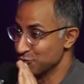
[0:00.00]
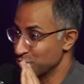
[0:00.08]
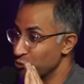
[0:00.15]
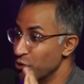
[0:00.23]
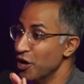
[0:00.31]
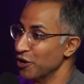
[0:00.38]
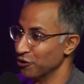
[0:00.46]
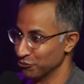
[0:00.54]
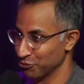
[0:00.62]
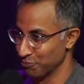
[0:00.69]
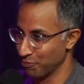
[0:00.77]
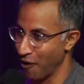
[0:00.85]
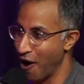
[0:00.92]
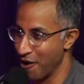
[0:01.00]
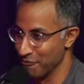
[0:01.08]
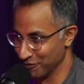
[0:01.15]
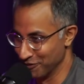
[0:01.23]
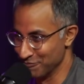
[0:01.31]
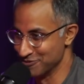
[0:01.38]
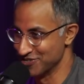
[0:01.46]
riddled with
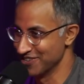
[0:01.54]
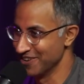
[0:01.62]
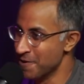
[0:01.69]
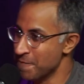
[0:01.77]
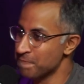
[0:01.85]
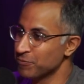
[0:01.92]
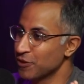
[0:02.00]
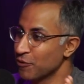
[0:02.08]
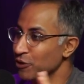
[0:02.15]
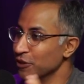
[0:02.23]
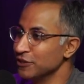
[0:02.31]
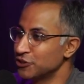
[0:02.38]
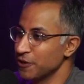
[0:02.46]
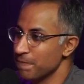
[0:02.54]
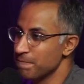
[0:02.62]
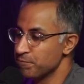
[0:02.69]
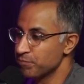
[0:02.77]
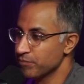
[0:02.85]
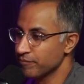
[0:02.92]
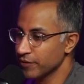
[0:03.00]
problems. Oh, the religion, how, how do you
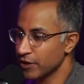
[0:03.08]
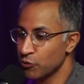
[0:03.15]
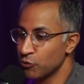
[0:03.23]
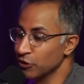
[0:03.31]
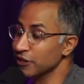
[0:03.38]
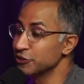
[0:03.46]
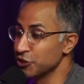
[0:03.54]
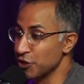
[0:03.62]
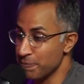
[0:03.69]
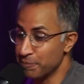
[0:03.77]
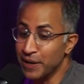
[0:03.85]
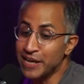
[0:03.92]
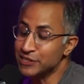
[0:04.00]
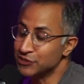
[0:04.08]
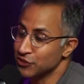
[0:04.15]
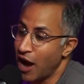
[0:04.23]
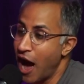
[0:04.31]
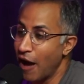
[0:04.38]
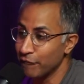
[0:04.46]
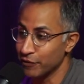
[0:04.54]
mean? the religion of peace
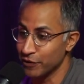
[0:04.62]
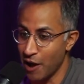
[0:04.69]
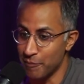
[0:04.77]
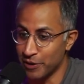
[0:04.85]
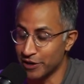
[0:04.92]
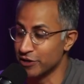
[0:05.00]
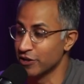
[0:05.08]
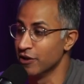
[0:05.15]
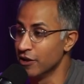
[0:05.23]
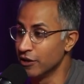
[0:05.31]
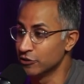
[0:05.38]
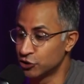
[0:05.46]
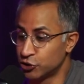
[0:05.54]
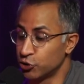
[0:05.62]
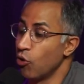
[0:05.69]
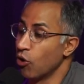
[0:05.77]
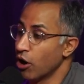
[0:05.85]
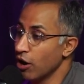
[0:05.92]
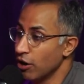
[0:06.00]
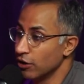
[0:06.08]
obvi- i mean
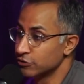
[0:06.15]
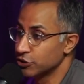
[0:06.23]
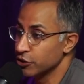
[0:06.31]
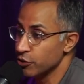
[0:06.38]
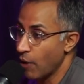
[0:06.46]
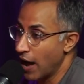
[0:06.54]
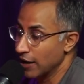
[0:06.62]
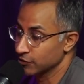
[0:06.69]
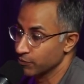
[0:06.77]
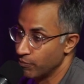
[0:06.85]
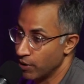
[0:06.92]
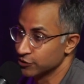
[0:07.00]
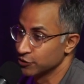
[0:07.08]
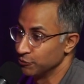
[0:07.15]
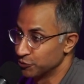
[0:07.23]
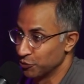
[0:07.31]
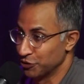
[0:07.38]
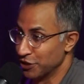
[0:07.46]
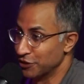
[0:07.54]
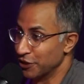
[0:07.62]
sure until you ask muslims
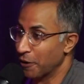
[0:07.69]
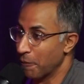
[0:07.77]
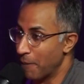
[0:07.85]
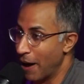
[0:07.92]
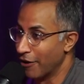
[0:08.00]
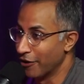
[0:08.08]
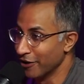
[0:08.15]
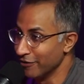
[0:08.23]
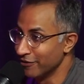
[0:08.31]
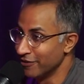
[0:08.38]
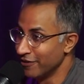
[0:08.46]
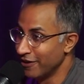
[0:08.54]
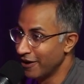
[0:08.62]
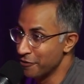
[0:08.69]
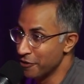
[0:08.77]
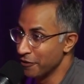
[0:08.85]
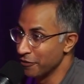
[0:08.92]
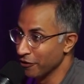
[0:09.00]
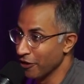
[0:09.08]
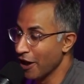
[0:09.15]
what they think about it and
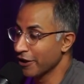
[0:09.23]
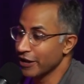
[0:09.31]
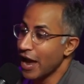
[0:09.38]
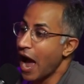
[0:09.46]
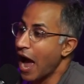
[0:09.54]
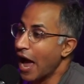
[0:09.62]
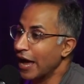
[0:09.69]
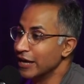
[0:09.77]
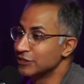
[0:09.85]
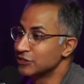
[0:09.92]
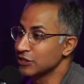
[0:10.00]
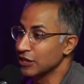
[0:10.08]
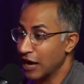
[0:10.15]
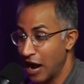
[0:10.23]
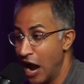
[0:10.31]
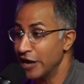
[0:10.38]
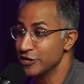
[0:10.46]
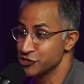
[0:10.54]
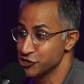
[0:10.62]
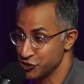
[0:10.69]
then they're like yeah it's
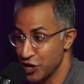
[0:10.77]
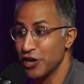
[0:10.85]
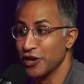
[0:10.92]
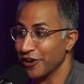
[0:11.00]
kind of shitty